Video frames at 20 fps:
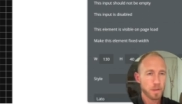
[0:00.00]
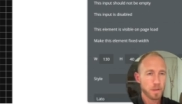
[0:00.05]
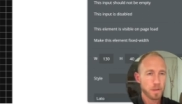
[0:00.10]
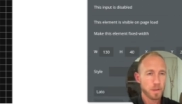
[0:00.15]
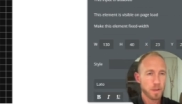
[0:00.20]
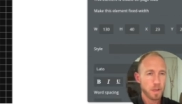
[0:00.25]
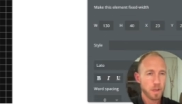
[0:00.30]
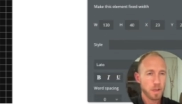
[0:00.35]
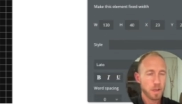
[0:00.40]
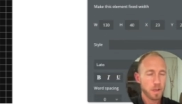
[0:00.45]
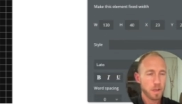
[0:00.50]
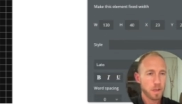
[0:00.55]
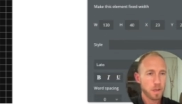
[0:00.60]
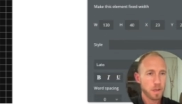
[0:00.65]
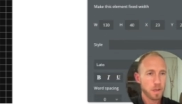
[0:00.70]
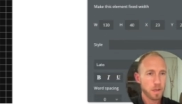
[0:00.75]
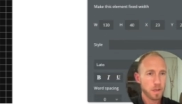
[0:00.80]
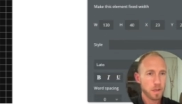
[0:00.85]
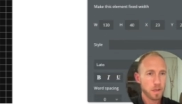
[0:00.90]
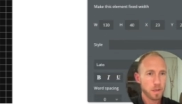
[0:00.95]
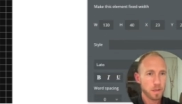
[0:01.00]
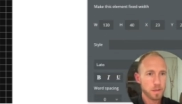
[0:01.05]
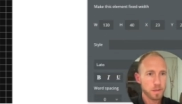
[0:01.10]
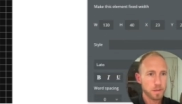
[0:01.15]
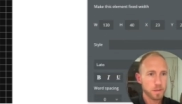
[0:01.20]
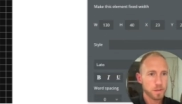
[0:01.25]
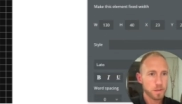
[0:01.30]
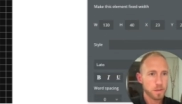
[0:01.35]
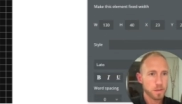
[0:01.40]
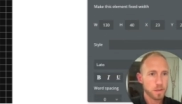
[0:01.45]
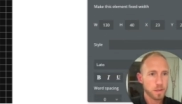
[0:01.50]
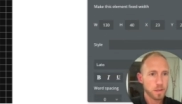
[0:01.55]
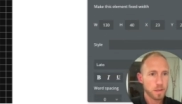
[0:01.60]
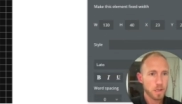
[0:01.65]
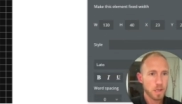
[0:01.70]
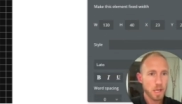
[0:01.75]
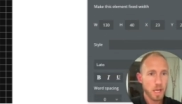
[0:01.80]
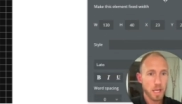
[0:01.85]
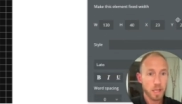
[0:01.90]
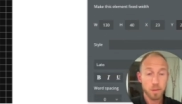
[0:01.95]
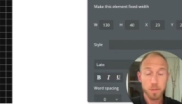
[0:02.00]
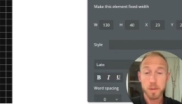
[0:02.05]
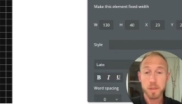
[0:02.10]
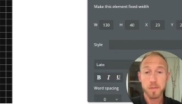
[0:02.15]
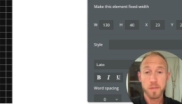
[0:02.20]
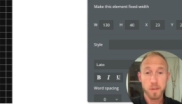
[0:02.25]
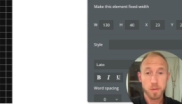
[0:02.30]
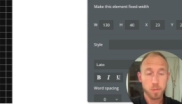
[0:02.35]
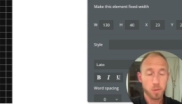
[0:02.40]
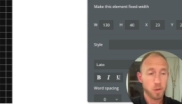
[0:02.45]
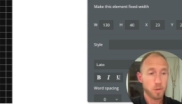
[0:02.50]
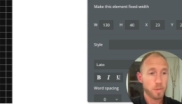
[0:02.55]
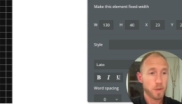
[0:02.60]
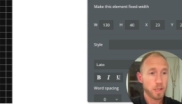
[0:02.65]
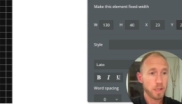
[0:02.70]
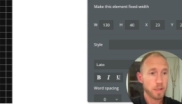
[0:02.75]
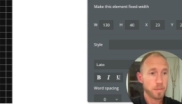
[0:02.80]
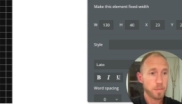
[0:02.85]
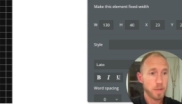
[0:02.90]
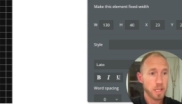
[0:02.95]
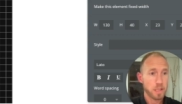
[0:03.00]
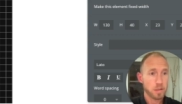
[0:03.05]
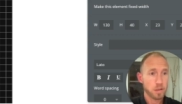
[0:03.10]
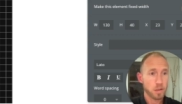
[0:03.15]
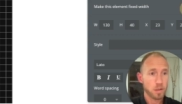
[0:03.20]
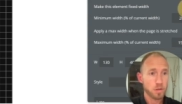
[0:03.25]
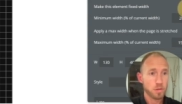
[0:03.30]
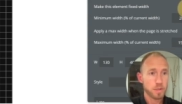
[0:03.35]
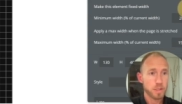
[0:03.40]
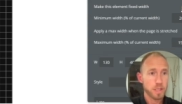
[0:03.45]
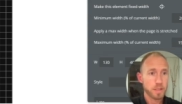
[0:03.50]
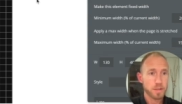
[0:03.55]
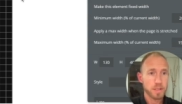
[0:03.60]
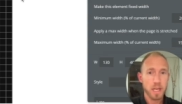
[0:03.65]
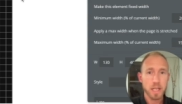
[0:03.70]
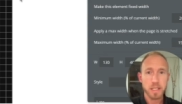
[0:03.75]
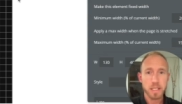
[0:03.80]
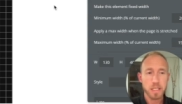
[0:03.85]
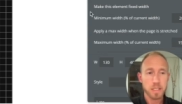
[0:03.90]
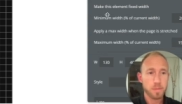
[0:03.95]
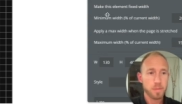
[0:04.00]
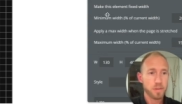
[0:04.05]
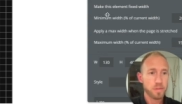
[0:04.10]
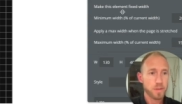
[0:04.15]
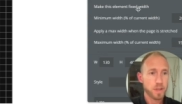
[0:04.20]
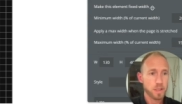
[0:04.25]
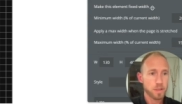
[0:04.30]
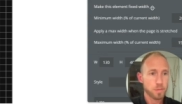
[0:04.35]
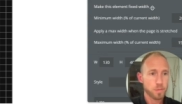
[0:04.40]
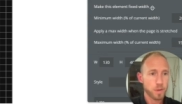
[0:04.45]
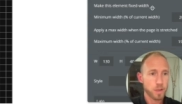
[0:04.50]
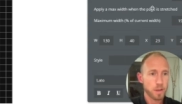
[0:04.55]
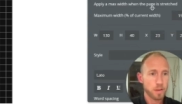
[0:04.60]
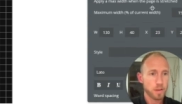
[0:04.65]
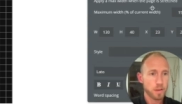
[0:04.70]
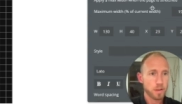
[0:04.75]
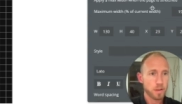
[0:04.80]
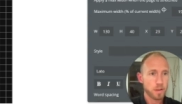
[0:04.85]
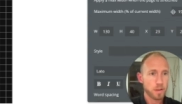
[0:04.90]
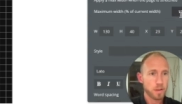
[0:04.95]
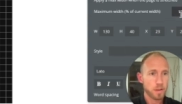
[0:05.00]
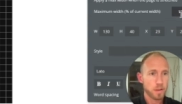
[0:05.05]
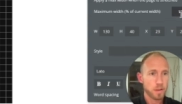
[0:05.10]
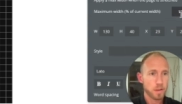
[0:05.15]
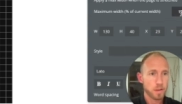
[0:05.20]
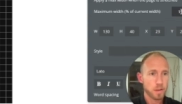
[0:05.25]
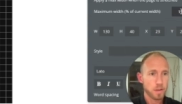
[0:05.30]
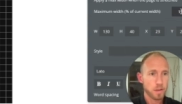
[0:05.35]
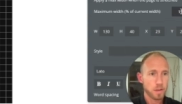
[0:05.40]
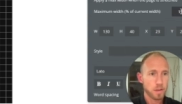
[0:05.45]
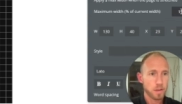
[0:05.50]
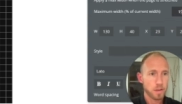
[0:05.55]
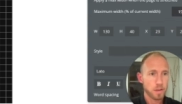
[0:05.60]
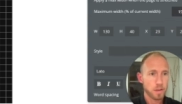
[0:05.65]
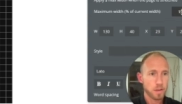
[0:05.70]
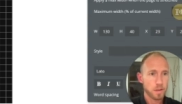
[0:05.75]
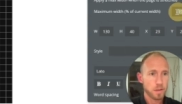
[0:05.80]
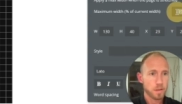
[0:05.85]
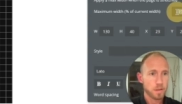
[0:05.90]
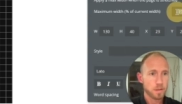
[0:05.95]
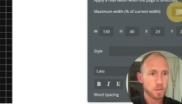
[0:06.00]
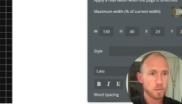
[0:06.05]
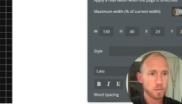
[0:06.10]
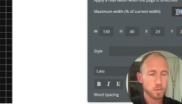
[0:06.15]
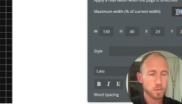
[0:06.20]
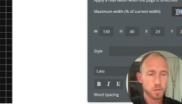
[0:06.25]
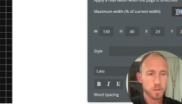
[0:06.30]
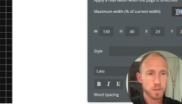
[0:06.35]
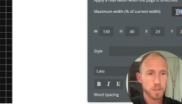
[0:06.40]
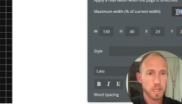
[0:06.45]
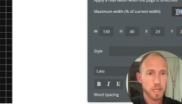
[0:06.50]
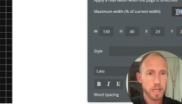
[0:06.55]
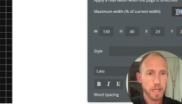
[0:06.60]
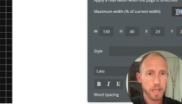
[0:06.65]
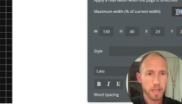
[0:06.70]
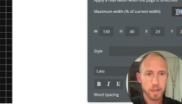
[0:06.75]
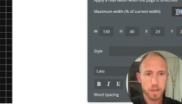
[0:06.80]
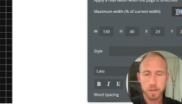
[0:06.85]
And elements visible upon page load does not need to be fixed with, say,